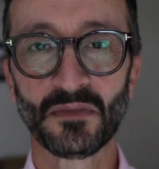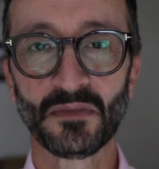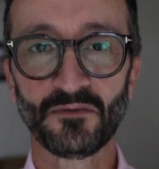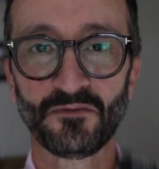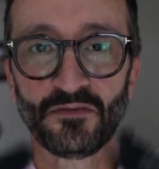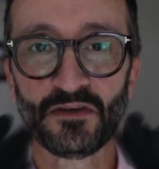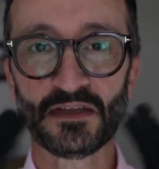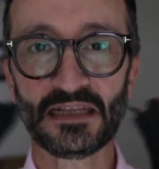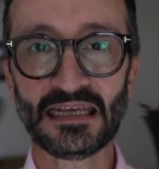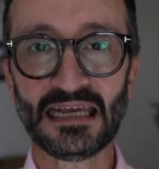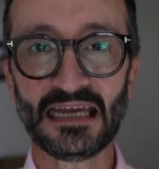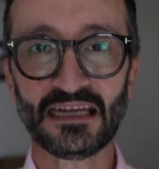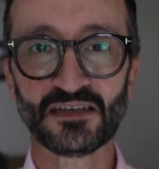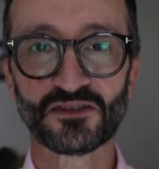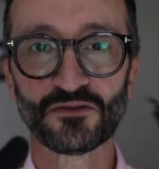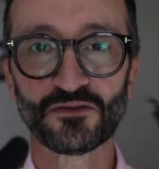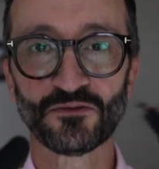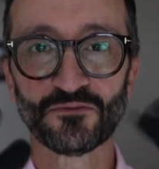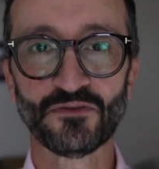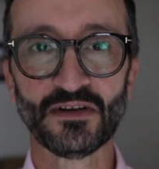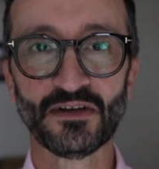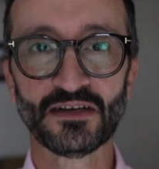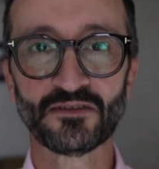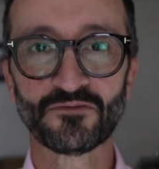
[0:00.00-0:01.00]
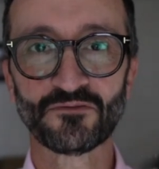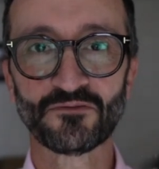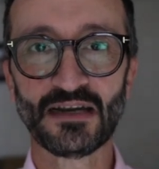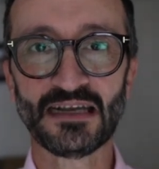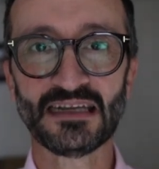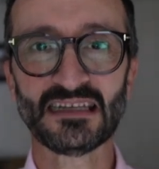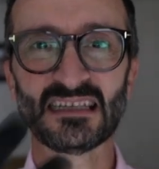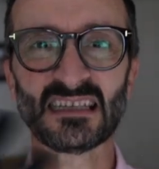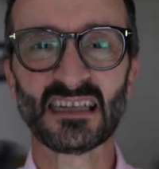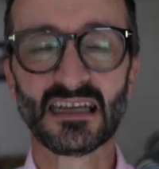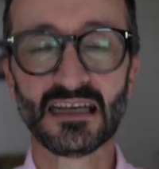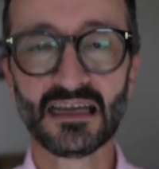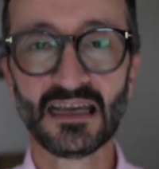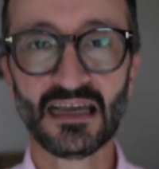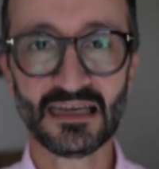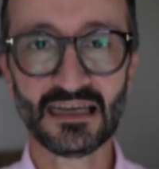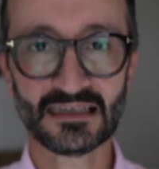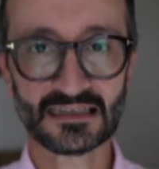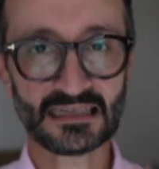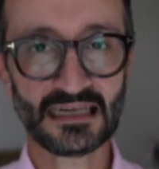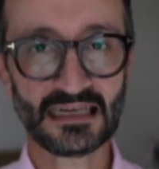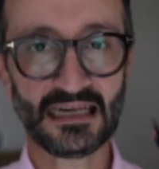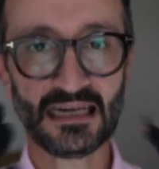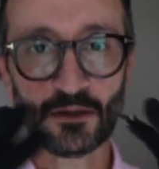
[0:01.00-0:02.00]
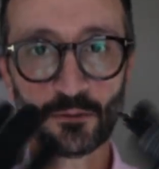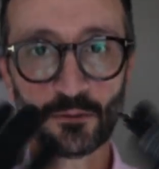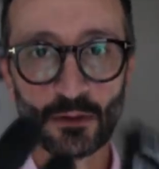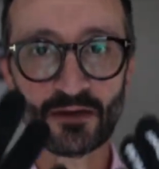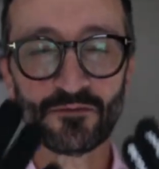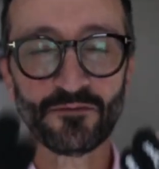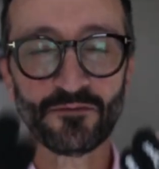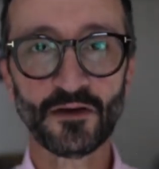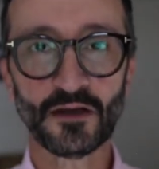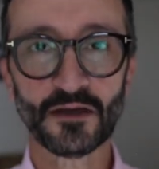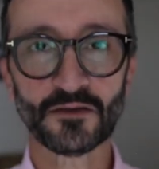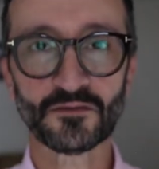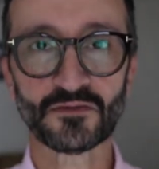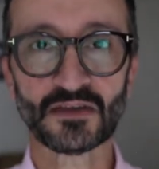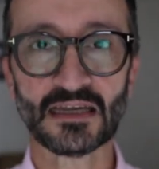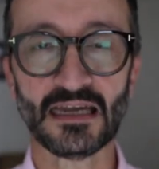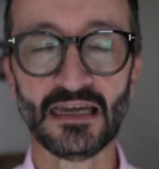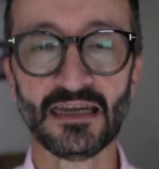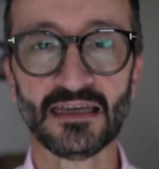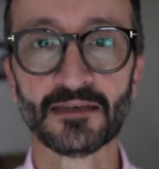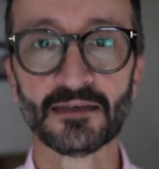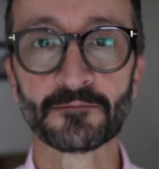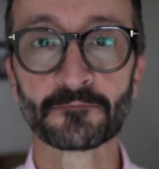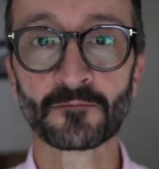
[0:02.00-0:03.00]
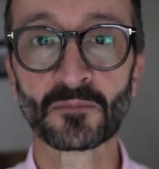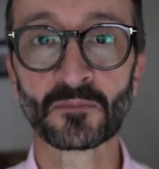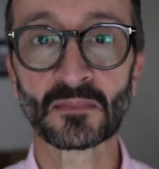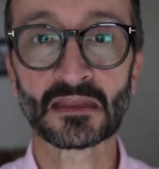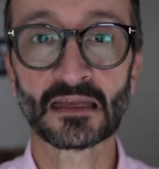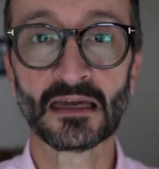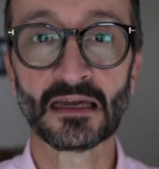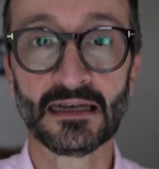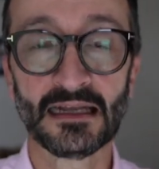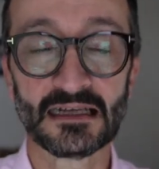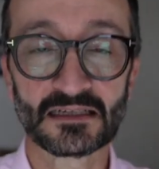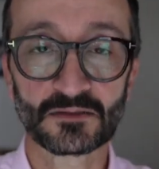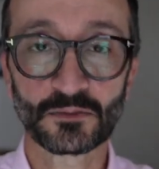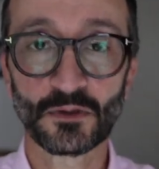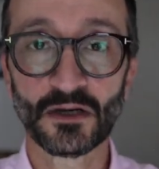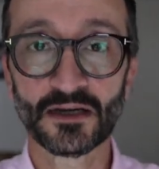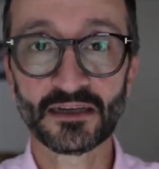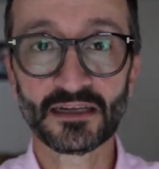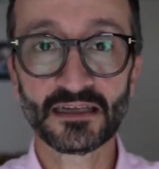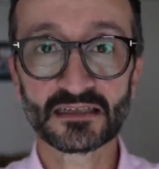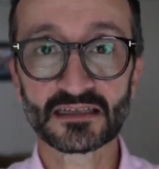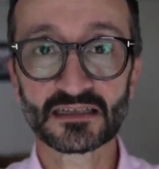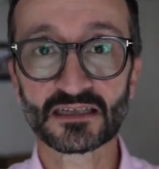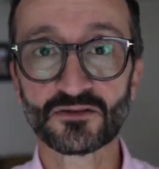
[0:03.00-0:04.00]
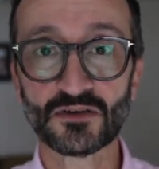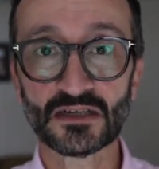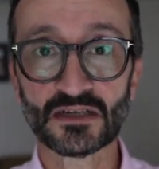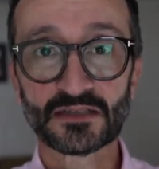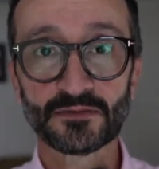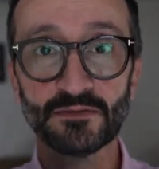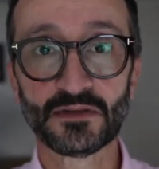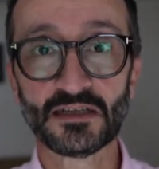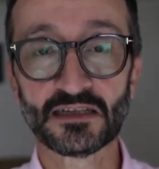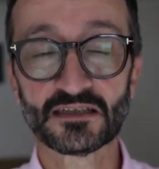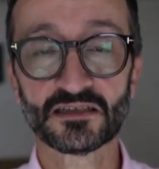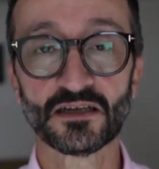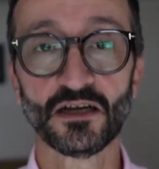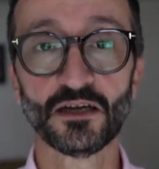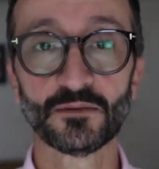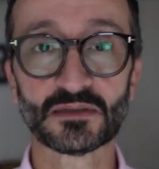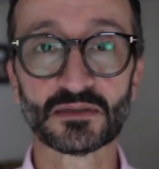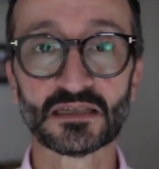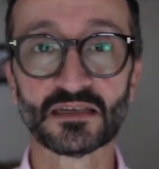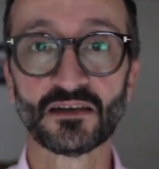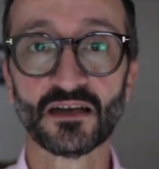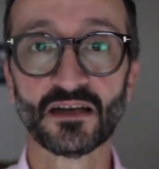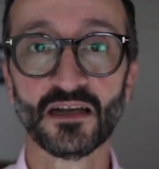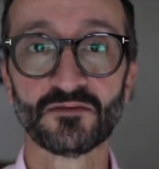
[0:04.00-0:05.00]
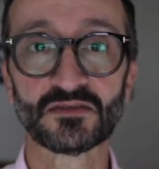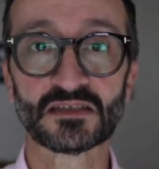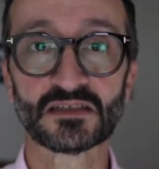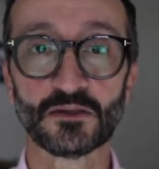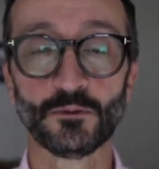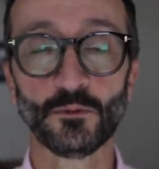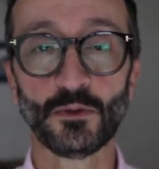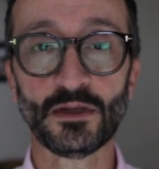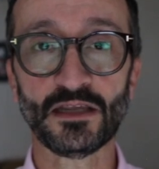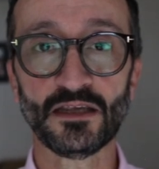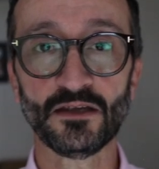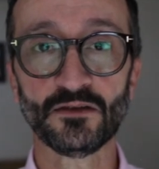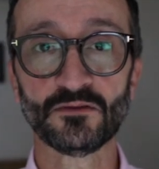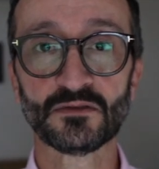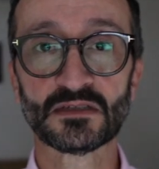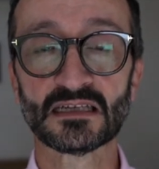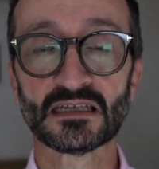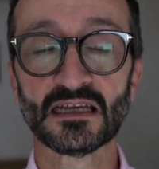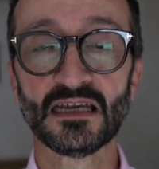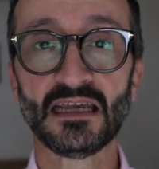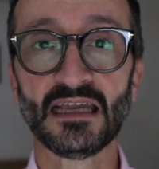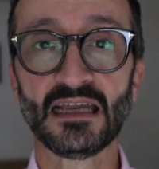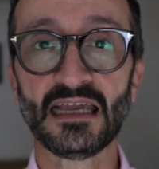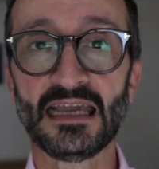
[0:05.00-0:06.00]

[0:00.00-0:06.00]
for the actual run race, I say a quick 5k, and that's what I need to stress with the types of gloves that we use.